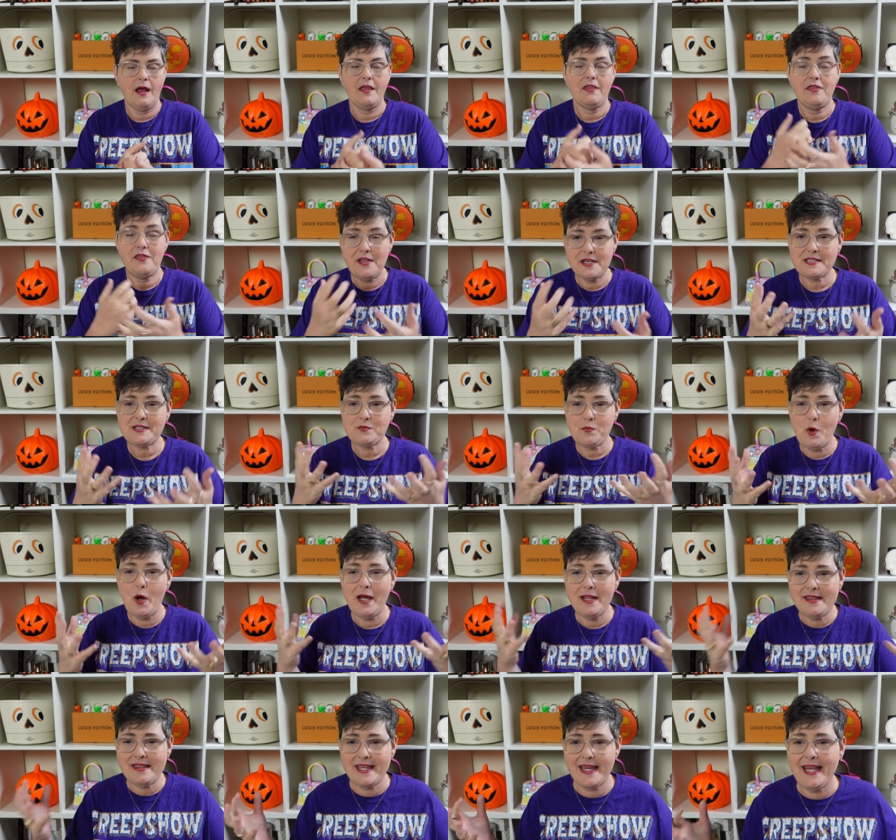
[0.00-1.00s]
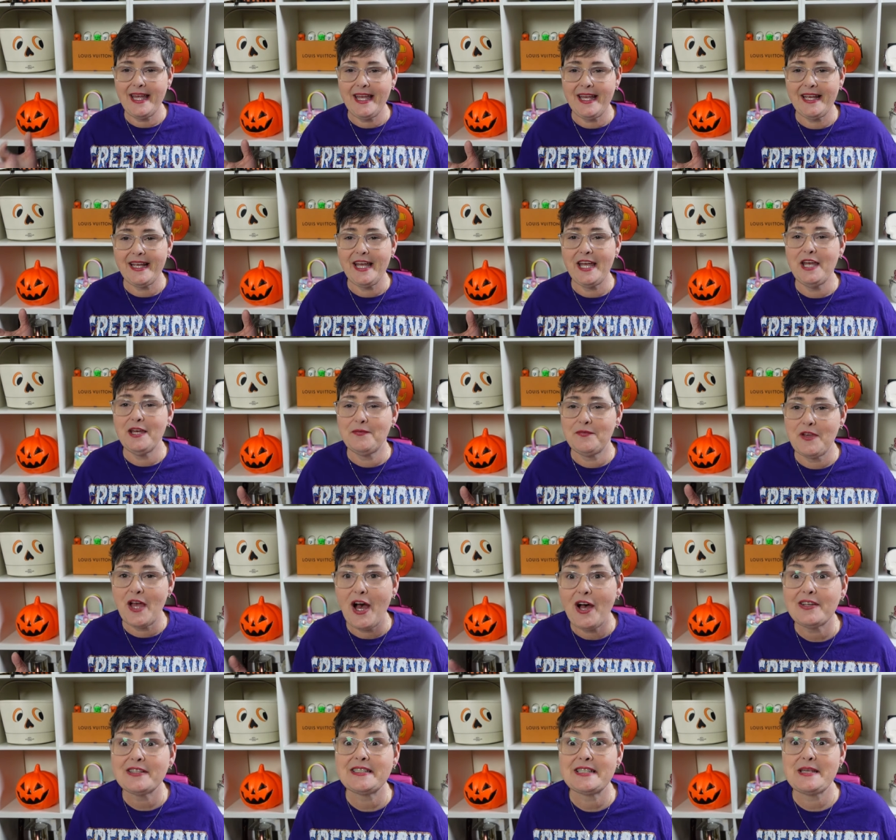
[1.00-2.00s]
this one thing. If
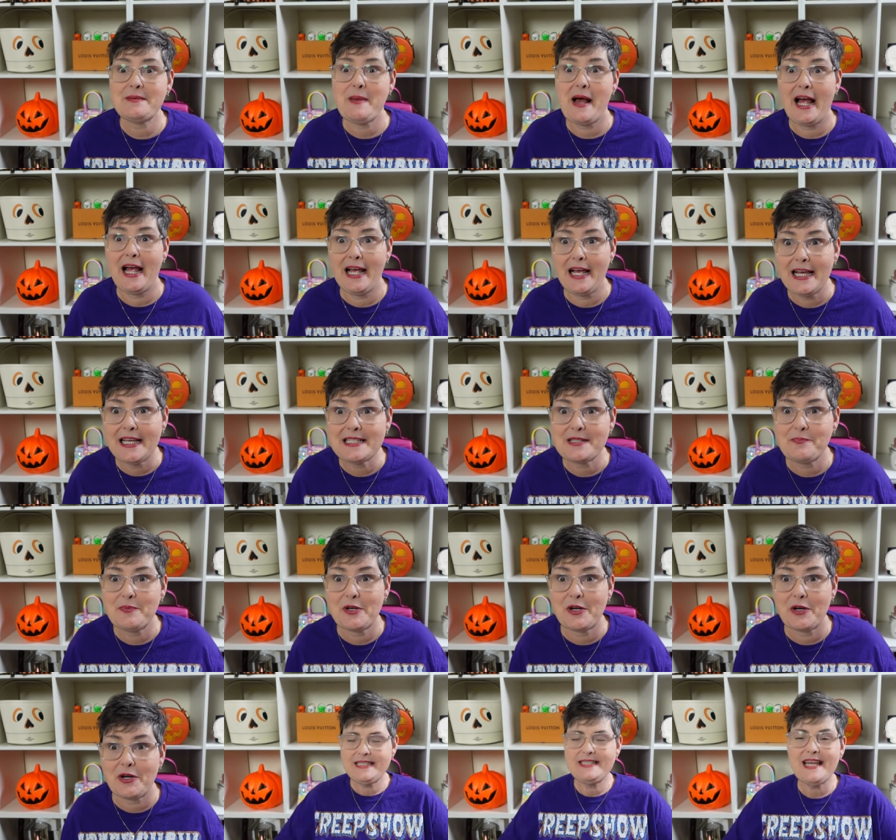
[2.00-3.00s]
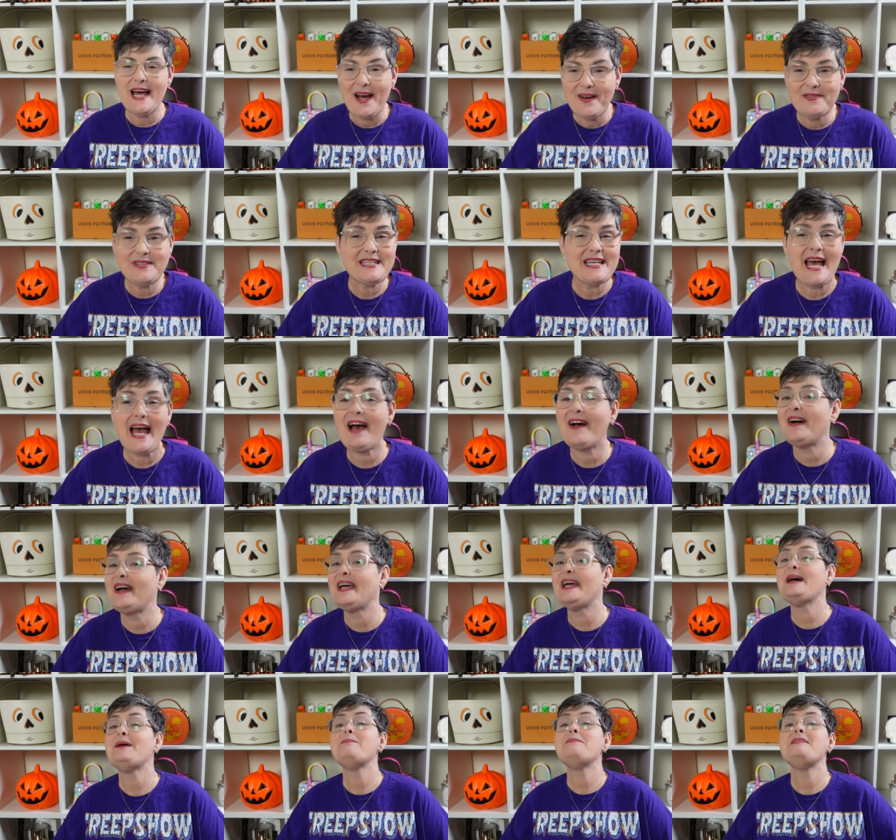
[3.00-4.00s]
y'all see my husband girl, don't
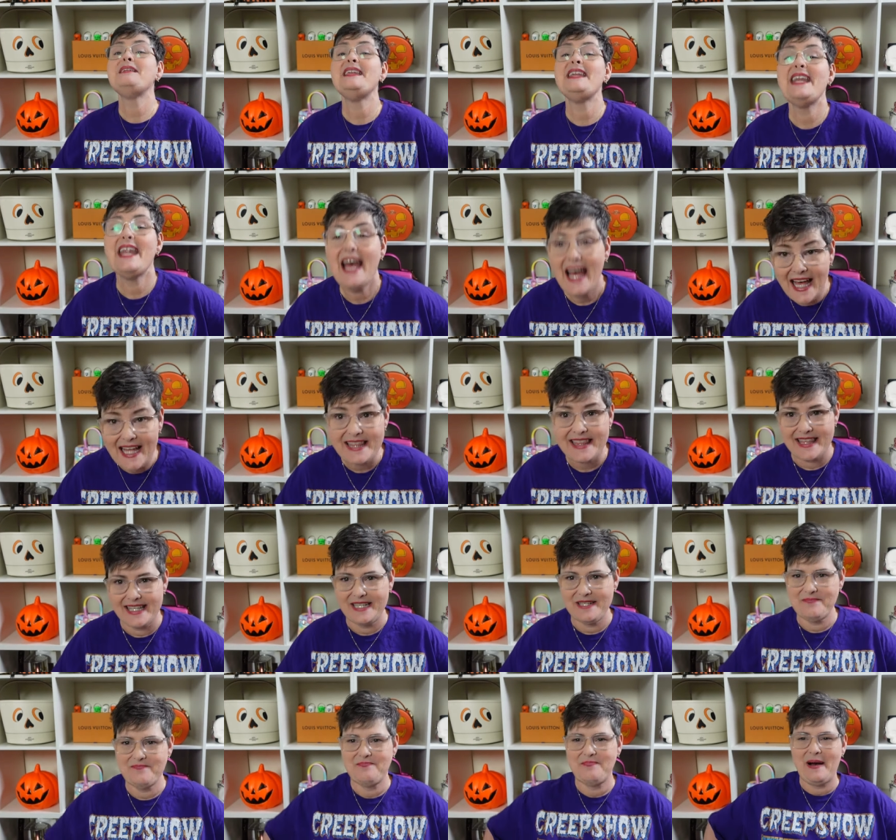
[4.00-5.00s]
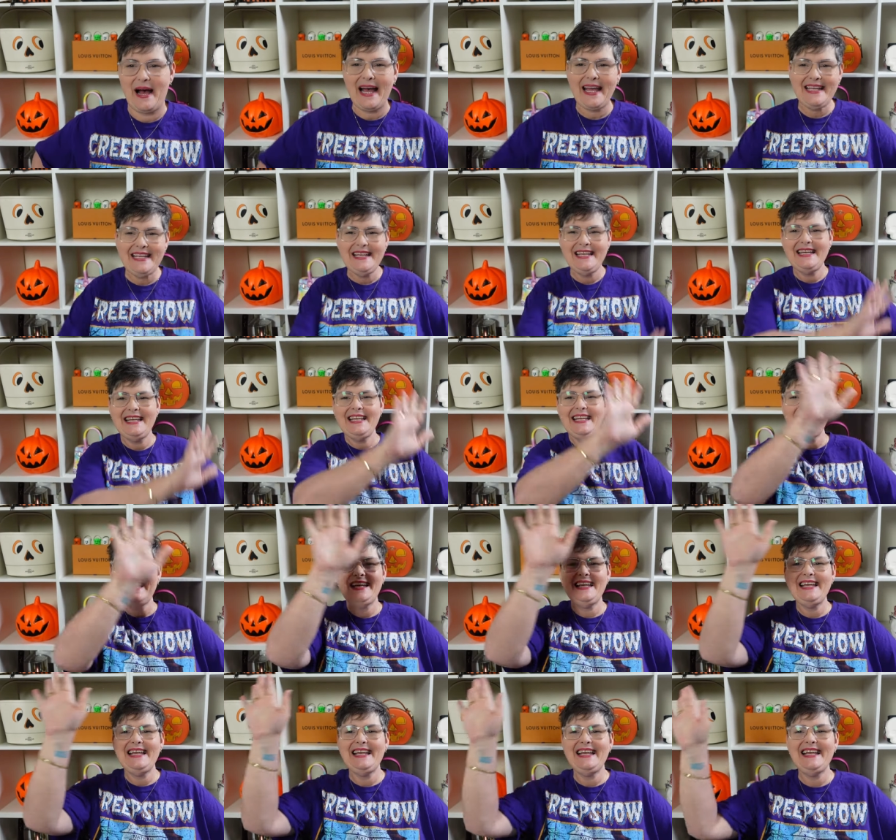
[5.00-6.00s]
tell him nothing.
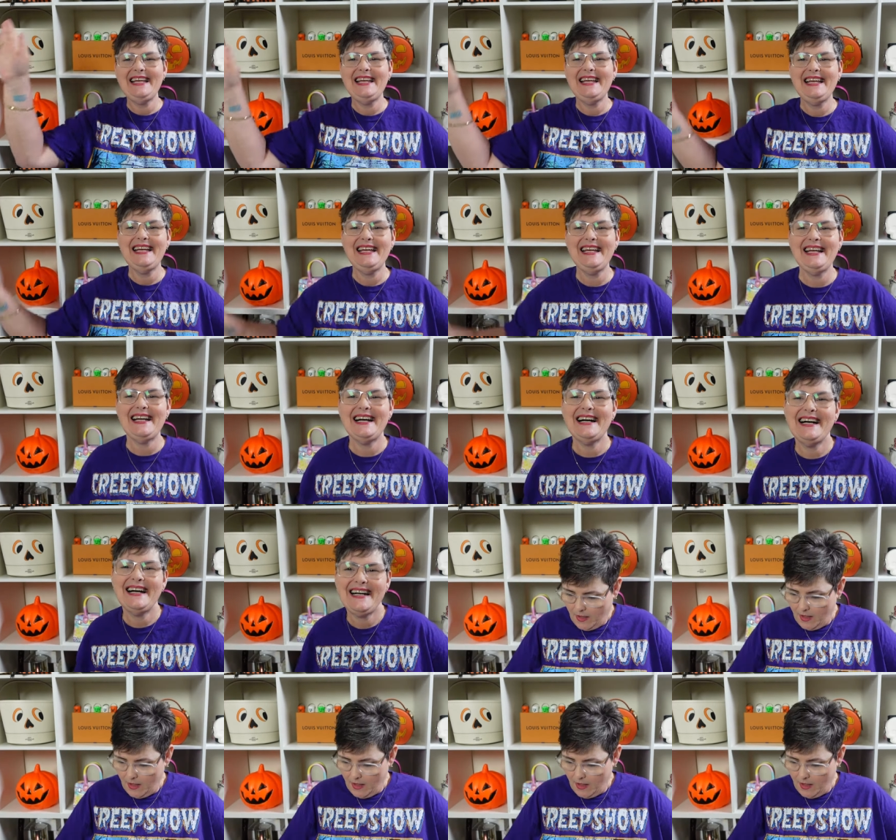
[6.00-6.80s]
Bye.